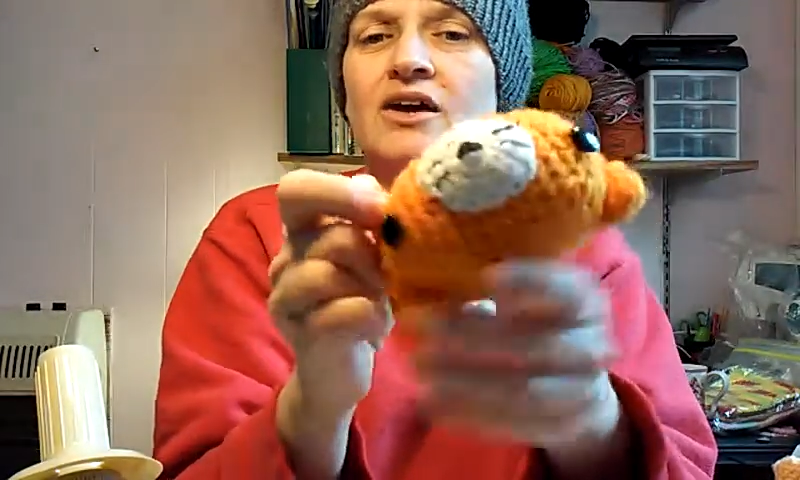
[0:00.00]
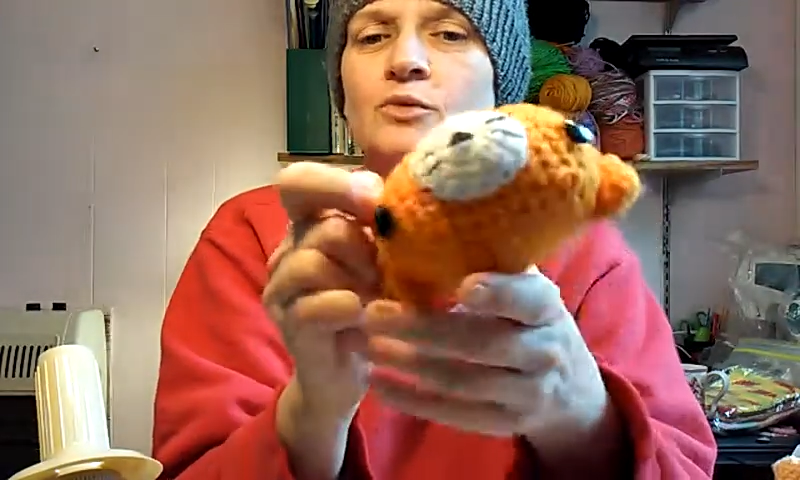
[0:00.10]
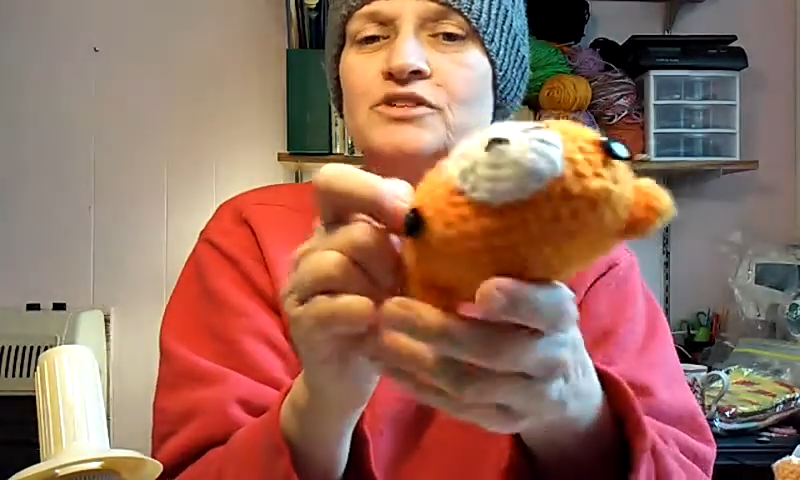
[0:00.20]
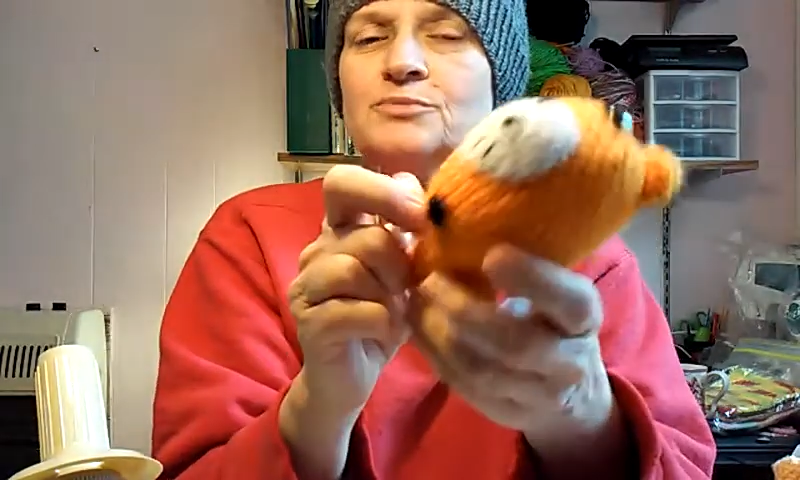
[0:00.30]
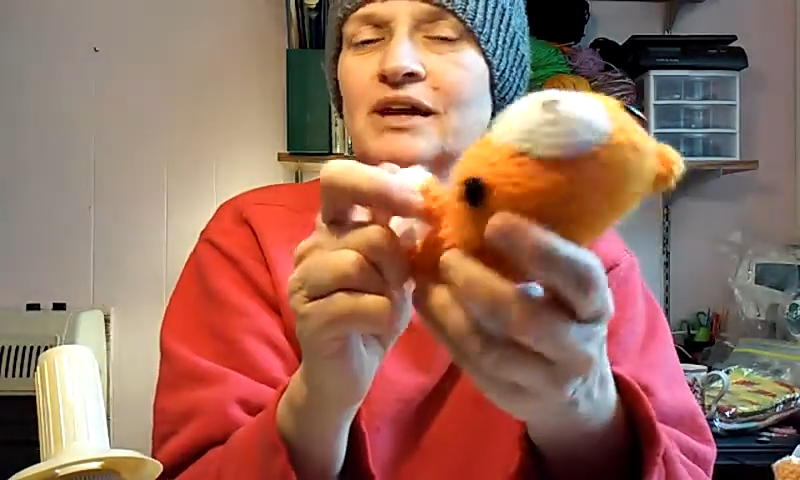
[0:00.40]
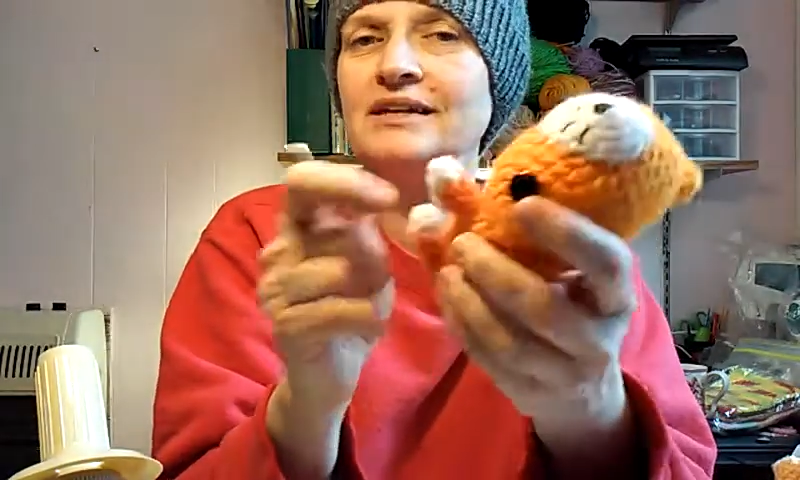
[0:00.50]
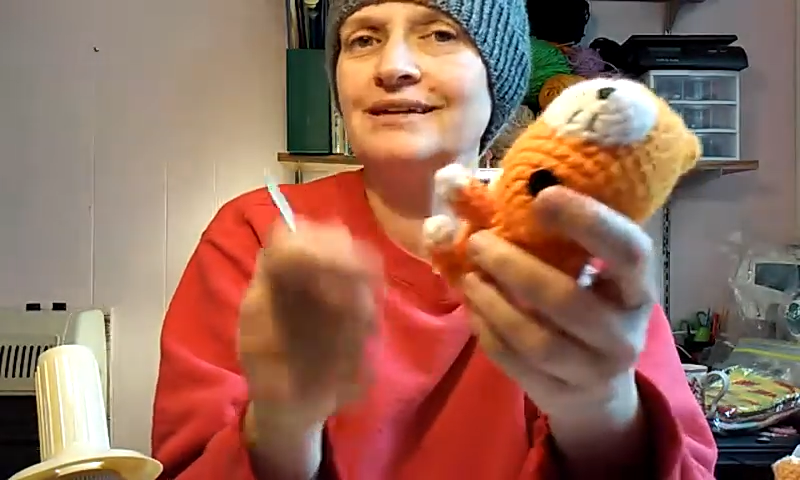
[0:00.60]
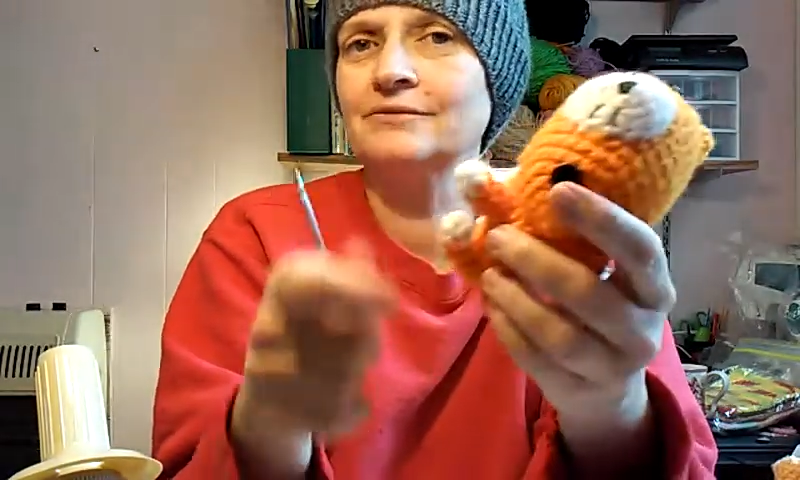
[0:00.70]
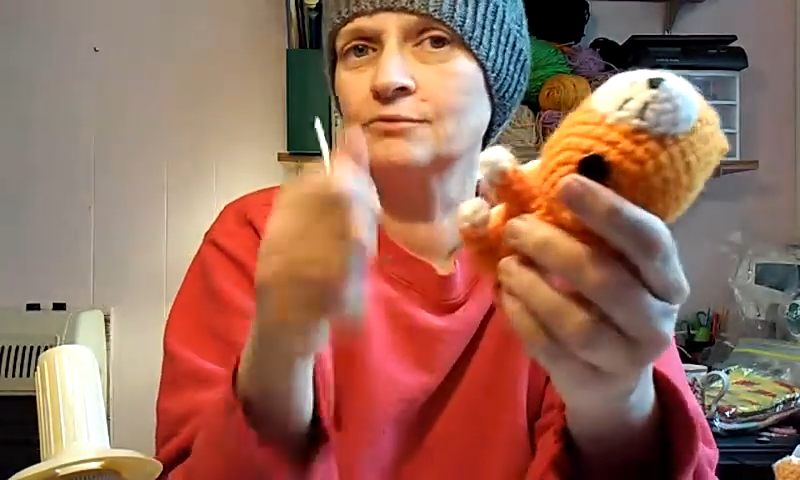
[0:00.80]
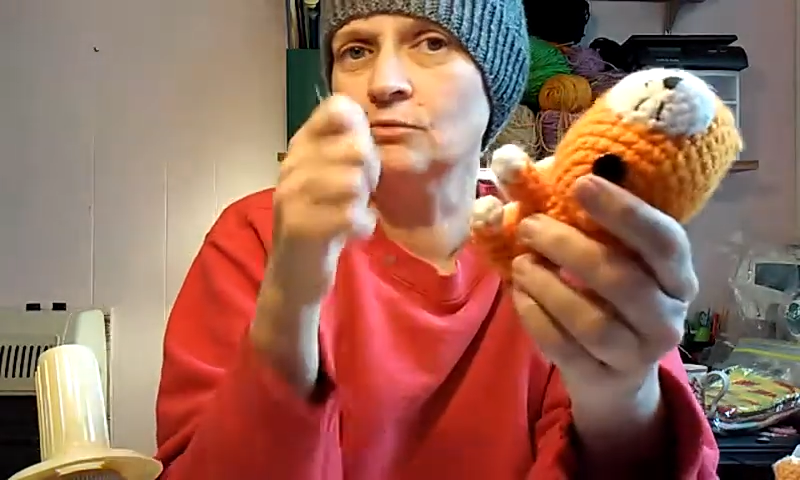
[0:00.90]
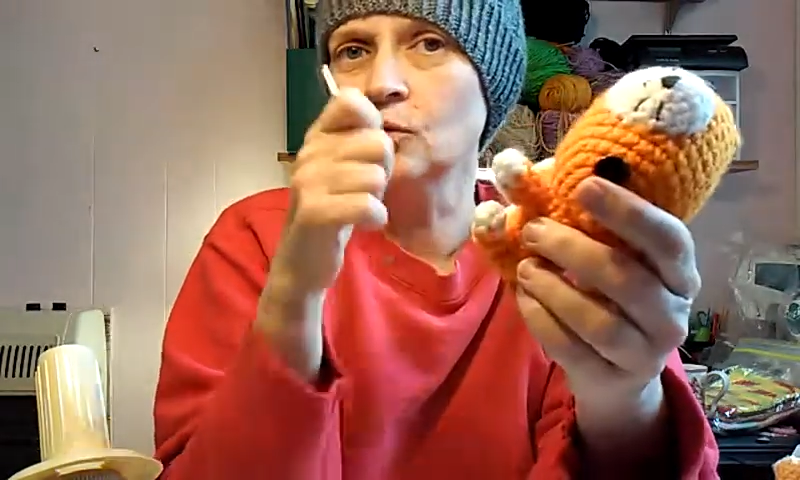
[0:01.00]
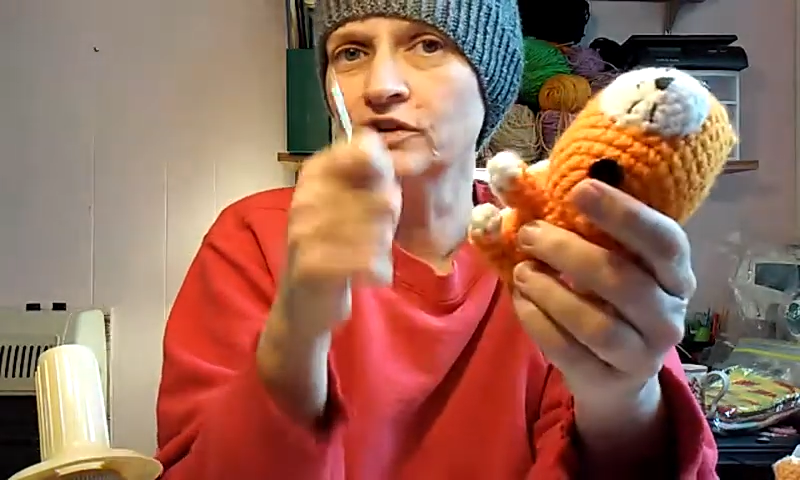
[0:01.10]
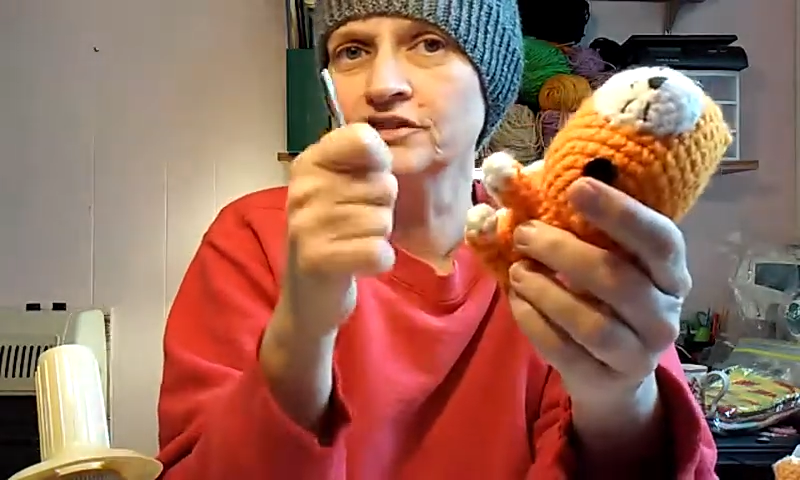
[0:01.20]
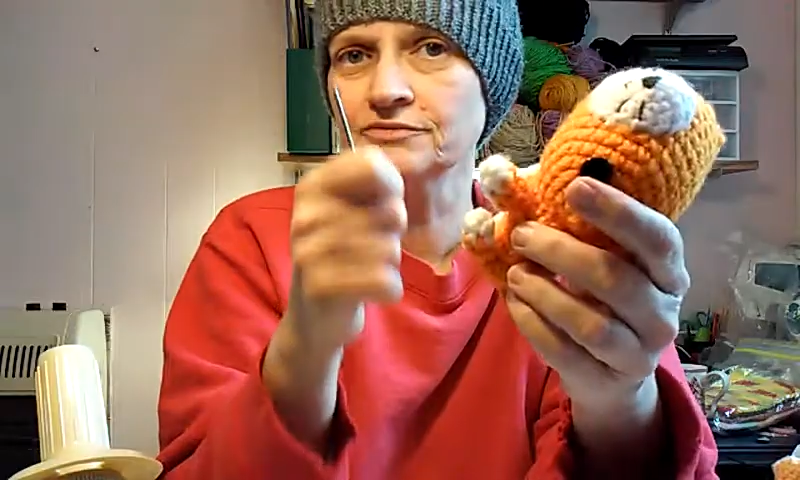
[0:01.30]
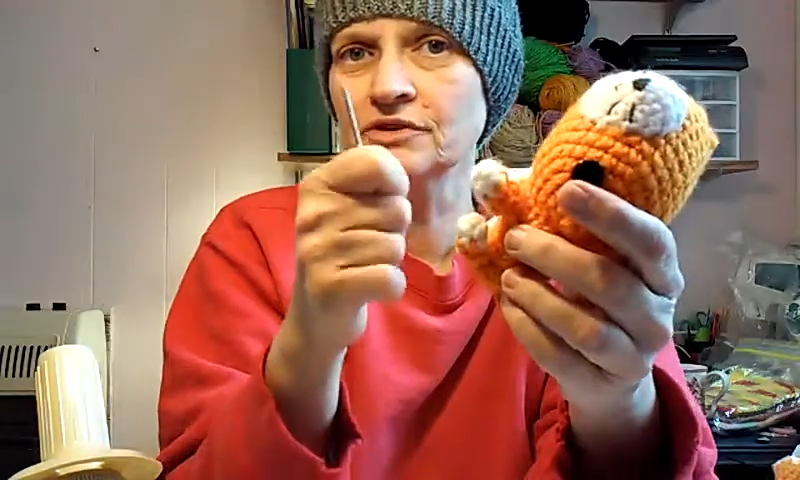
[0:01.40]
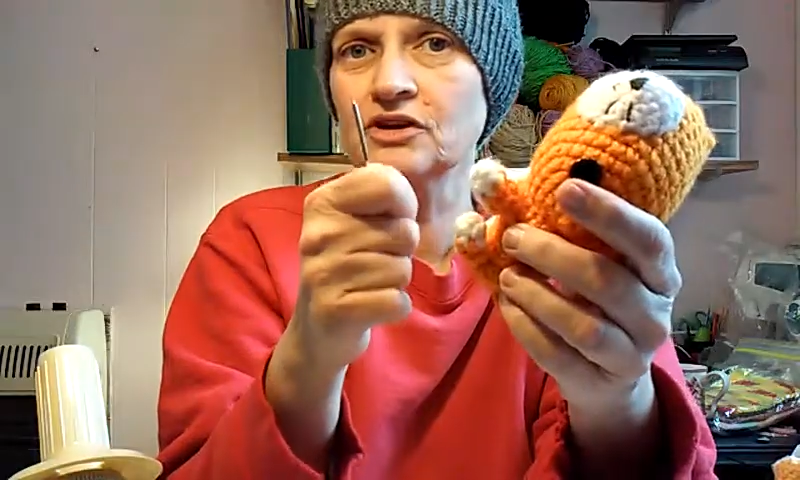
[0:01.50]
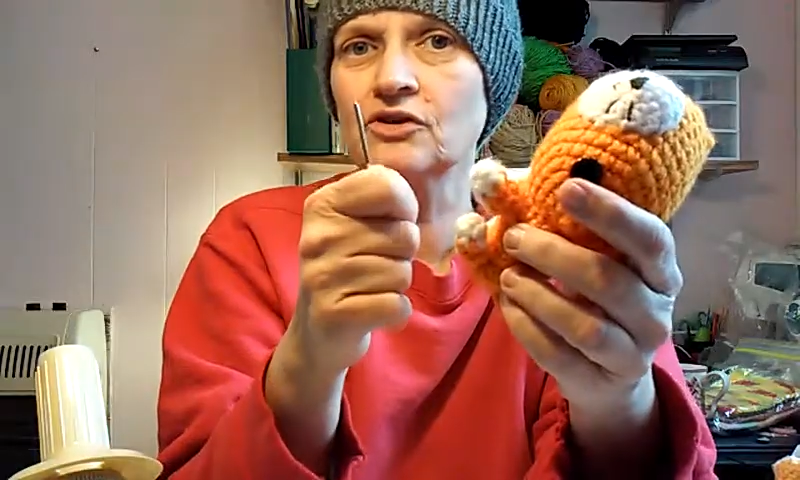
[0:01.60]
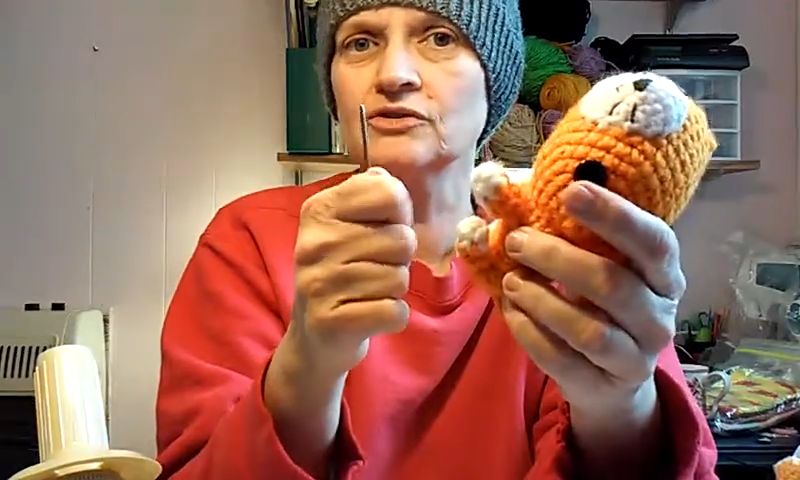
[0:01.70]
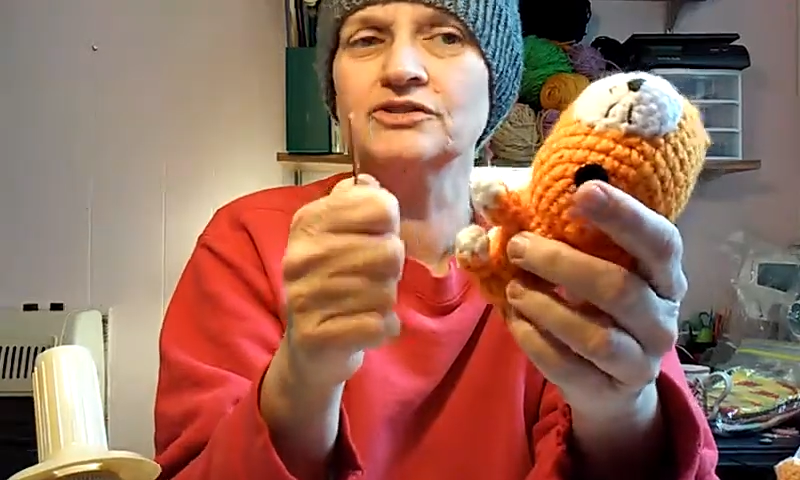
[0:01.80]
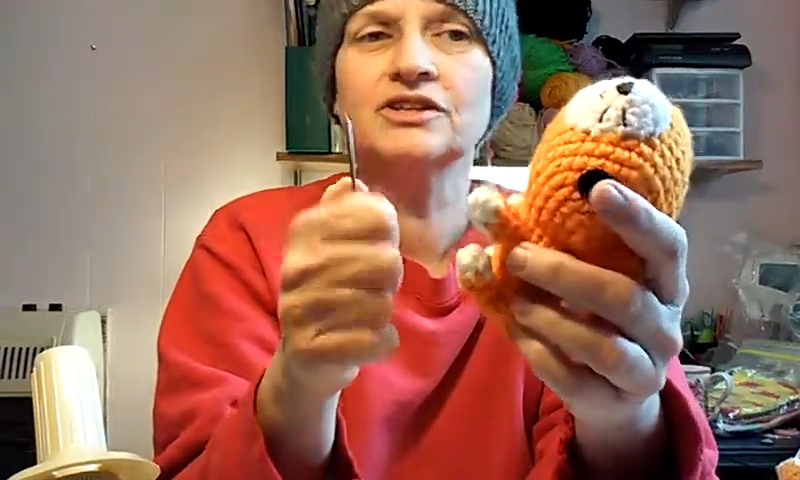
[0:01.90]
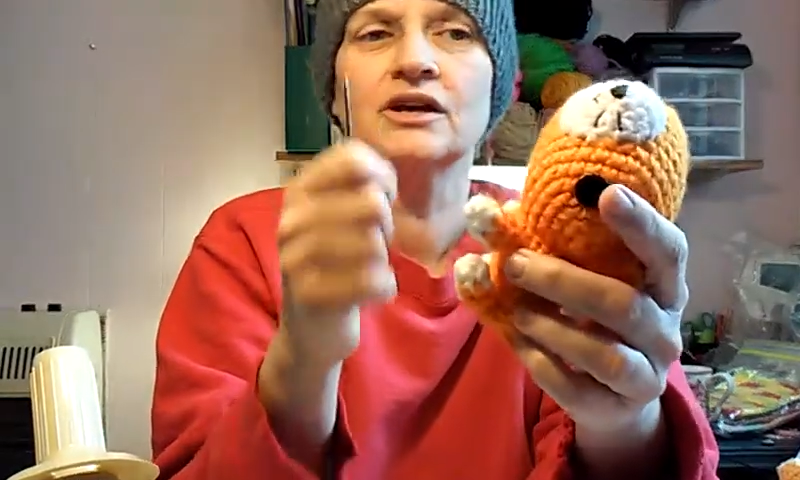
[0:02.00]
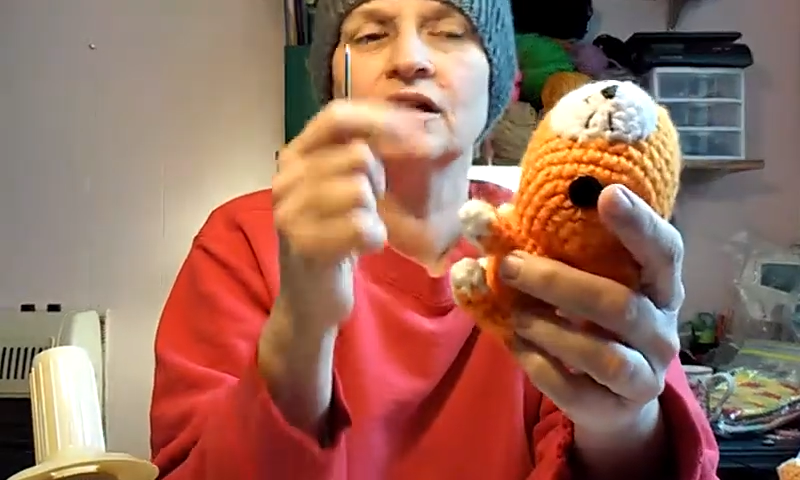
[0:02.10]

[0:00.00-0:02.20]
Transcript: which made it even more difficult,